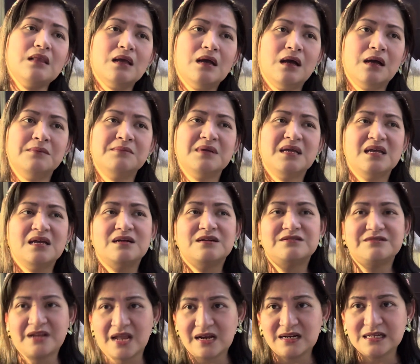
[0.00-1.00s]
Um,
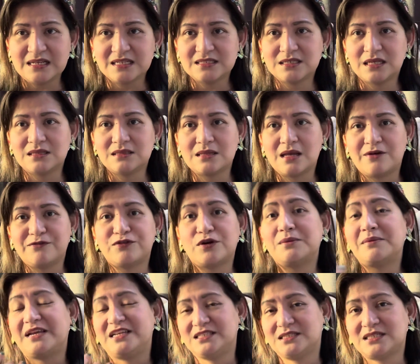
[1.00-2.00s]
rarely is it not for
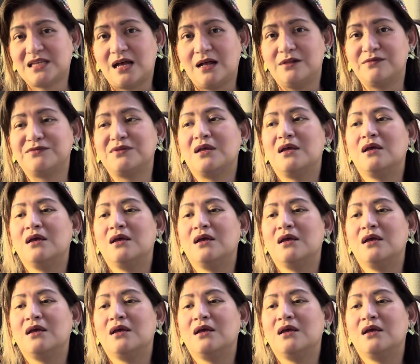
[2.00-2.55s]
myself.